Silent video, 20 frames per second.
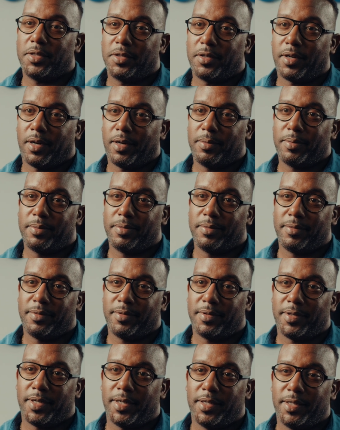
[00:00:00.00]
Stripe,
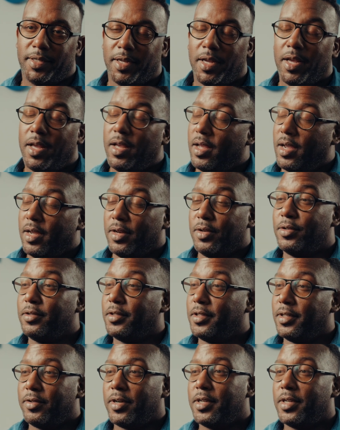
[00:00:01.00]
right? I don't drink